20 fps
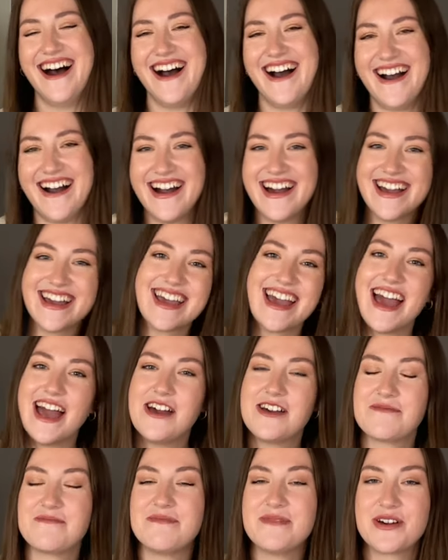I
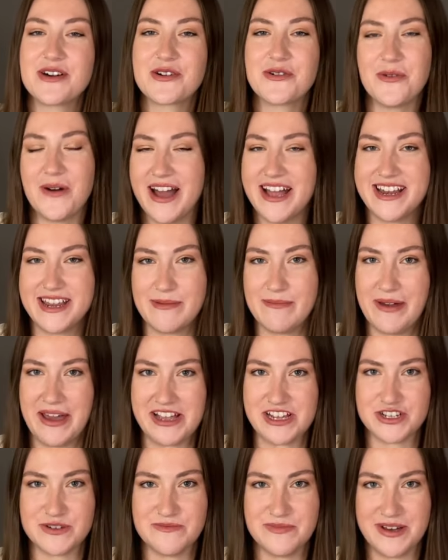am quite an
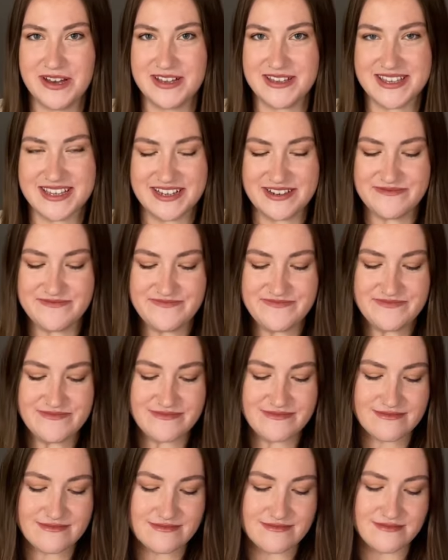impatient person.
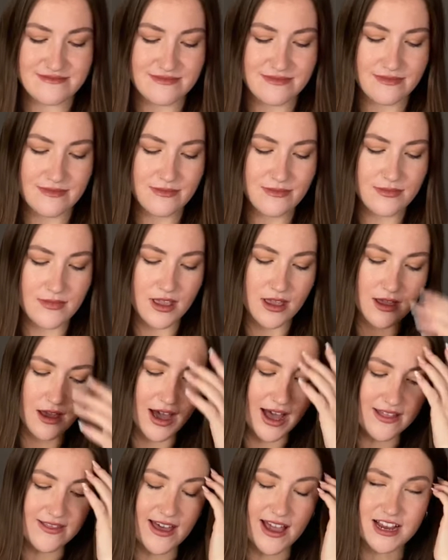
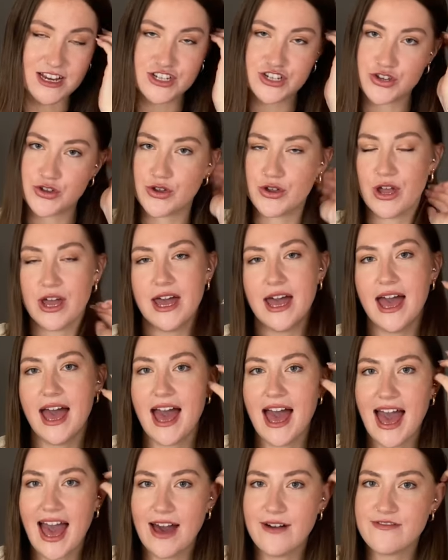I like to
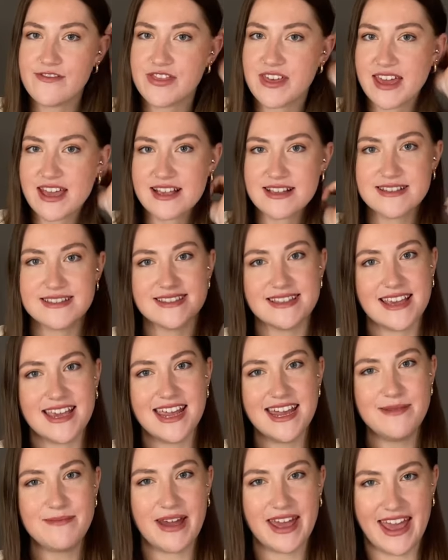have things
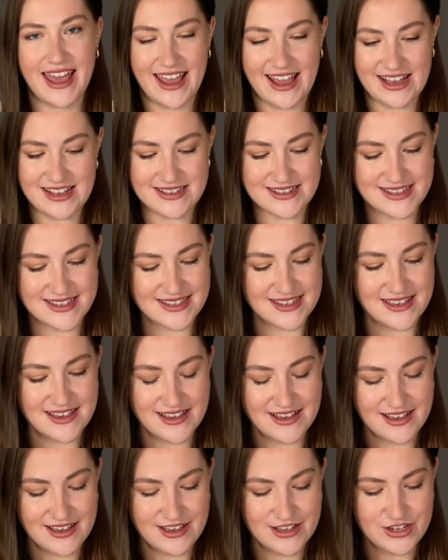in my hands
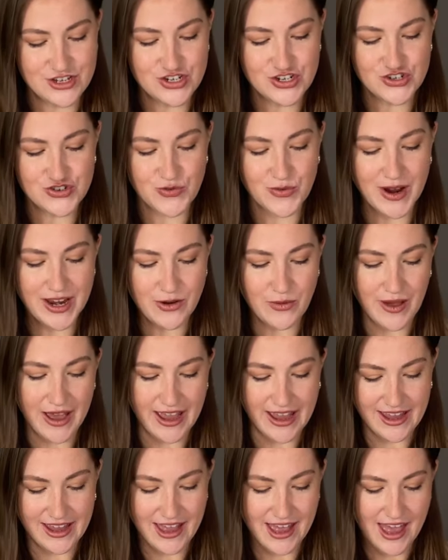straight
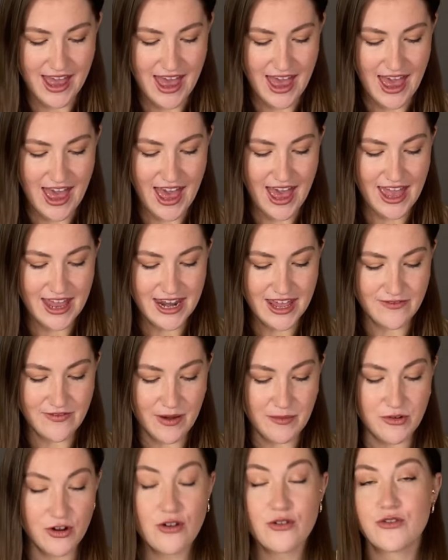away. And if
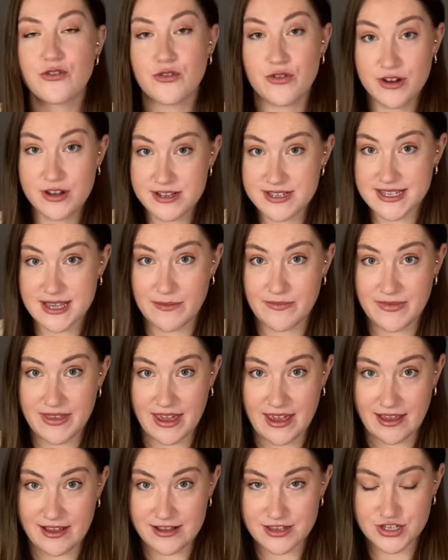I'm not good at
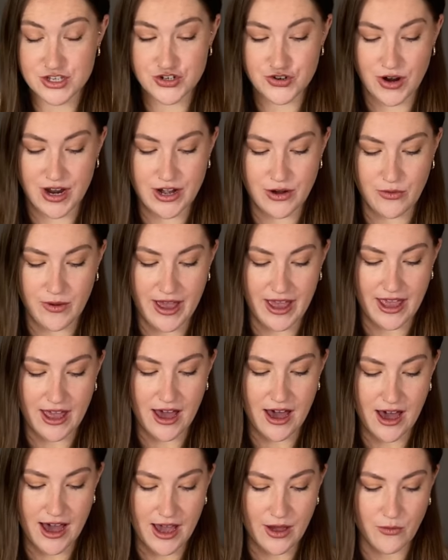something straight away,
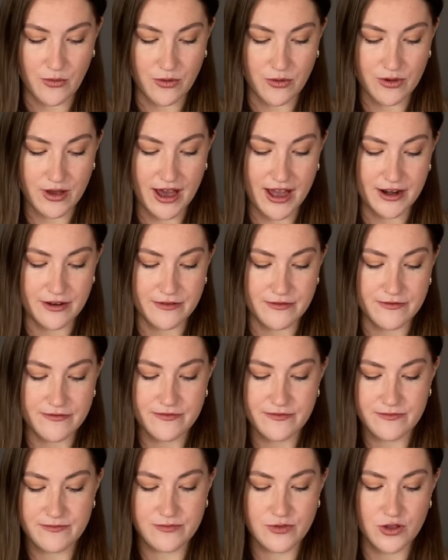I will kind of
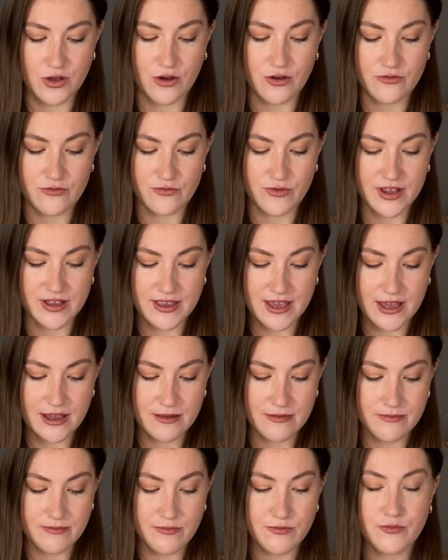not
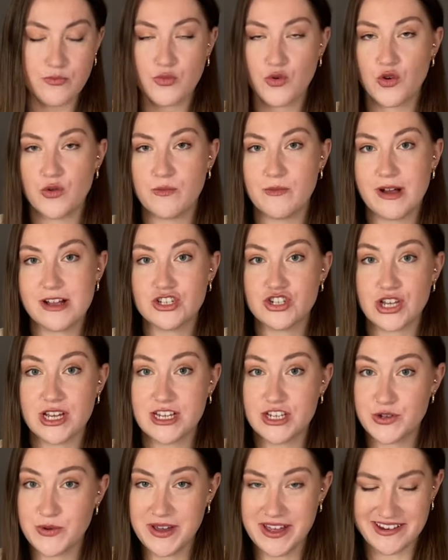really put much
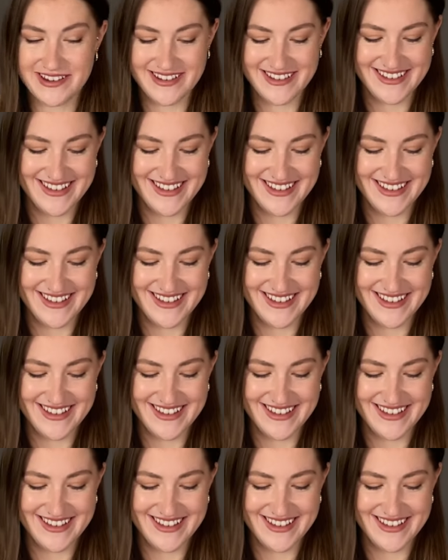into it.